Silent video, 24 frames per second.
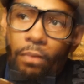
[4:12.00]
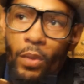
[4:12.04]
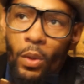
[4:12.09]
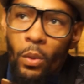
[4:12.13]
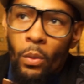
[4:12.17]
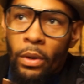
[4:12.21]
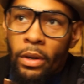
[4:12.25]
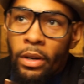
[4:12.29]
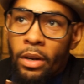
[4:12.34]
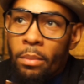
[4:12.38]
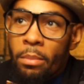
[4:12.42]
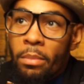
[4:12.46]

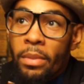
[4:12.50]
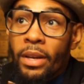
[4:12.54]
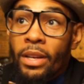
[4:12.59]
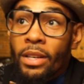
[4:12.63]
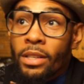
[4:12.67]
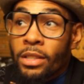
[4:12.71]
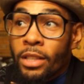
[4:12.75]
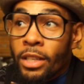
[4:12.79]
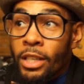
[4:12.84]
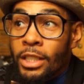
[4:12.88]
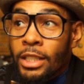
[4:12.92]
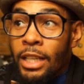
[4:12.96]
One of the
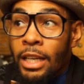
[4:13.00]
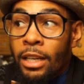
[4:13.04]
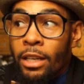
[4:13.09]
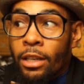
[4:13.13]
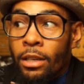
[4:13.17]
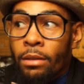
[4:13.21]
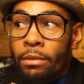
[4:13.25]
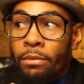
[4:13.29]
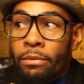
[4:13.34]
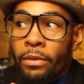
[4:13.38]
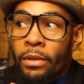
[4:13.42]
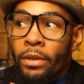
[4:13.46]
biggest things I
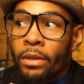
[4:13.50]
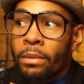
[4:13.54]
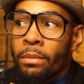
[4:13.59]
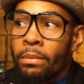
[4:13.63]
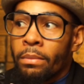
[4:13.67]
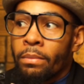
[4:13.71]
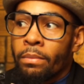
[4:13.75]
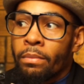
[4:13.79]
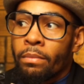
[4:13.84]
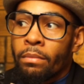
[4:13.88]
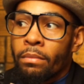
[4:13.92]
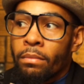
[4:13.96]
learned
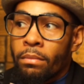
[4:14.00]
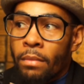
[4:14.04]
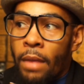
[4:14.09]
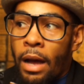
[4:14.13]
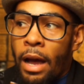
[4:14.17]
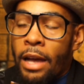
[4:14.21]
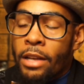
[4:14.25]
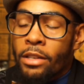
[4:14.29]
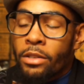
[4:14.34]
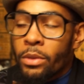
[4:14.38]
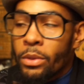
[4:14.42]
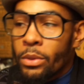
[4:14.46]
from my
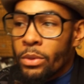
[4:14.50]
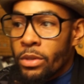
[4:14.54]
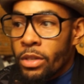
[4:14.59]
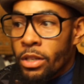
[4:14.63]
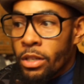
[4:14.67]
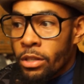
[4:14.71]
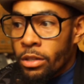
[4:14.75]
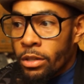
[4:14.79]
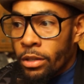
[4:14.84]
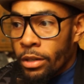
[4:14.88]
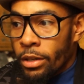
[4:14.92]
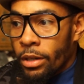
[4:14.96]
high school
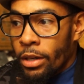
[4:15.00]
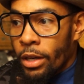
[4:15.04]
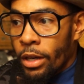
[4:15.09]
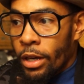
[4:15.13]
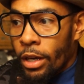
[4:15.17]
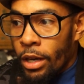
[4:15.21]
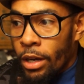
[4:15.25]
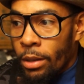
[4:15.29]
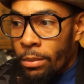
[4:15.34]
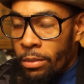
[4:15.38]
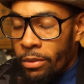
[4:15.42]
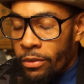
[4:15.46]
teacher,
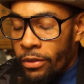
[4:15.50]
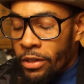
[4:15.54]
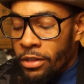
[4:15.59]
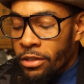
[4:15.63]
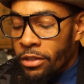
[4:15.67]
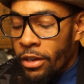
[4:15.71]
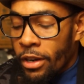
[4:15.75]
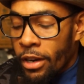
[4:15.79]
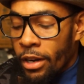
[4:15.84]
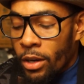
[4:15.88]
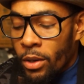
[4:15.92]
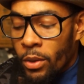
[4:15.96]

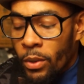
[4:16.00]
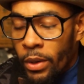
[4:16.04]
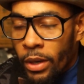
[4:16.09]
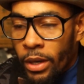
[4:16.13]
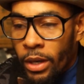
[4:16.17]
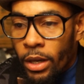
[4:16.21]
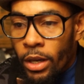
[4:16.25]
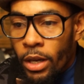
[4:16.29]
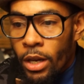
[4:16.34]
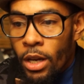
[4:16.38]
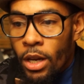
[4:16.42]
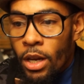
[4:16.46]
Professor Ed Quick,
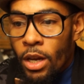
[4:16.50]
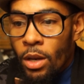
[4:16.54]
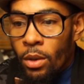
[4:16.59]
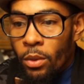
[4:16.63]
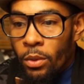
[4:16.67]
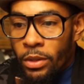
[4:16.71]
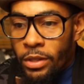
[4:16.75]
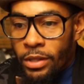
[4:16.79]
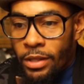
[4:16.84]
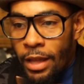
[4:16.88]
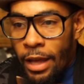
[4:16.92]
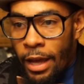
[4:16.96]

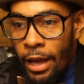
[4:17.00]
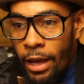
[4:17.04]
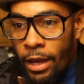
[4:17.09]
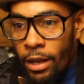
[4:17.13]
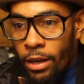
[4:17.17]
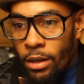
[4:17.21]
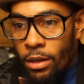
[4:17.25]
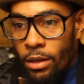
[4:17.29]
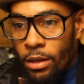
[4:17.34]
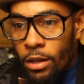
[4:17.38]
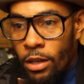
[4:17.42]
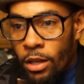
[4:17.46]
was
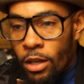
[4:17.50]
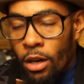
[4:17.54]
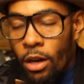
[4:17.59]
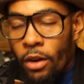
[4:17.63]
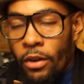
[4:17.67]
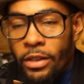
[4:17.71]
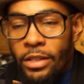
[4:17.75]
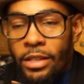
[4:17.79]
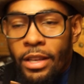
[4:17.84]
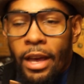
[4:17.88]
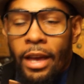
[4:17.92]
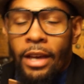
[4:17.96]
that he
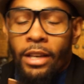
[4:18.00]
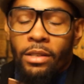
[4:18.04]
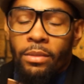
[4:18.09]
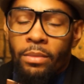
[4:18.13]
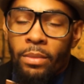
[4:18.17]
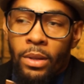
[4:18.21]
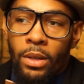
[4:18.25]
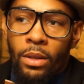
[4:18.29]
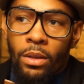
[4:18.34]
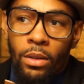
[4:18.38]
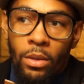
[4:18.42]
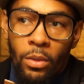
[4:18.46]
always asked
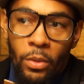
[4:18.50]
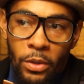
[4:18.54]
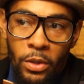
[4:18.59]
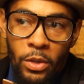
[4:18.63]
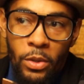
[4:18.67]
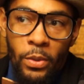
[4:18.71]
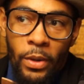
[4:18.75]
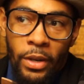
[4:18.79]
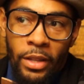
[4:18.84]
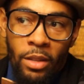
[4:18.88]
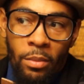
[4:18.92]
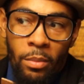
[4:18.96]
me, would
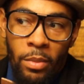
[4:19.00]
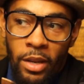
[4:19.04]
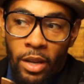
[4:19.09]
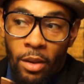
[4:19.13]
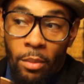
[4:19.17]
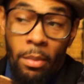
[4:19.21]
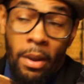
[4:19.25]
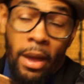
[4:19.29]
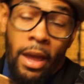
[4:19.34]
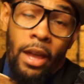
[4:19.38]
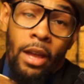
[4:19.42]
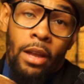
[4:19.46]
you rather be a
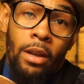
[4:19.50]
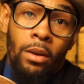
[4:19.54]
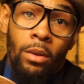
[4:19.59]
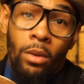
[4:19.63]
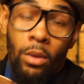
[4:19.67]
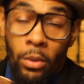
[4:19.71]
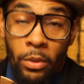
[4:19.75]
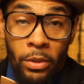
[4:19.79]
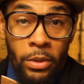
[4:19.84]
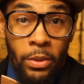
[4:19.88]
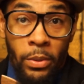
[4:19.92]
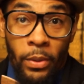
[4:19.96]
band
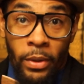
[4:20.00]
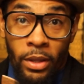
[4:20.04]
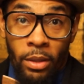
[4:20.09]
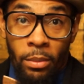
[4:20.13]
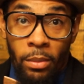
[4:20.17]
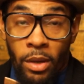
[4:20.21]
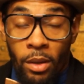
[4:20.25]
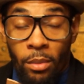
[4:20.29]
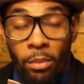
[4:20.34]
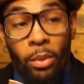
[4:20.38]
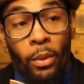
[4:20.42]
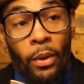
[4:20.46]
or would you rather
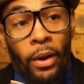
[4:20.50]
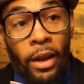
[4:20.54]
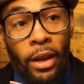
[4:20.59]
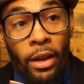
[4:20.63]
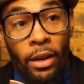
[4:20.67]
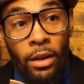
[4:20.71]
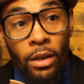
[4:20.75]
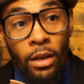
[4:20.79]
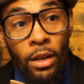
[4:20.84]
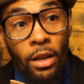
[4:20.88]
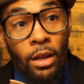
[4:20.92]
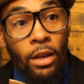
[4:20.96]
be a
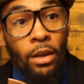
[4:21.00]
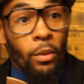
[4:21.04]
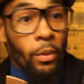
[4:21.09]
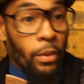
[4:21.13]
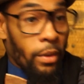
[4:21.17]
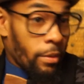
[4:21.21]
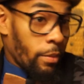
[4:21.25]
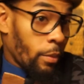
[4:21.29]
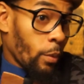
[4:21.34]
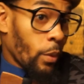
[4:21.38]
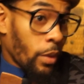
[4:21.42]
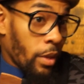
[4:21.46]
brand
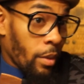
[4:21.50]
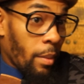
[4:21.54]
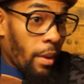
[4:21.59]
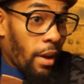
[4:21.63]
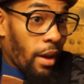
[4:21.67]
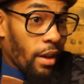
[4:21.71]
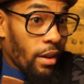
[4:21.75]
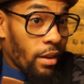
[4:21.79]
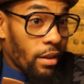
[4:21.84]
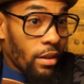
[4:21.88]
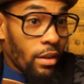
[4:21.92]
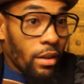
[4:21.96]
with a
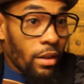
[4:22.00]
band?